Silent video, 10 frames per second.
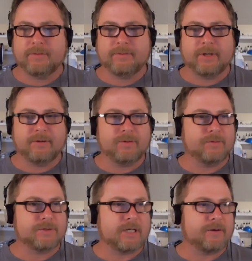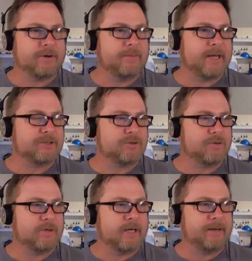were talking about
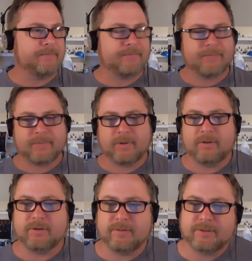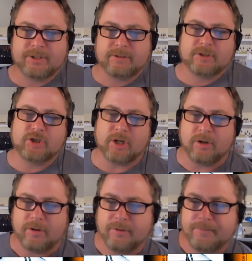your
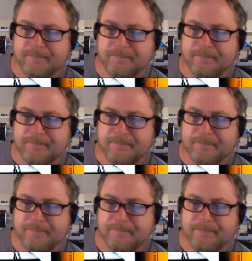stir.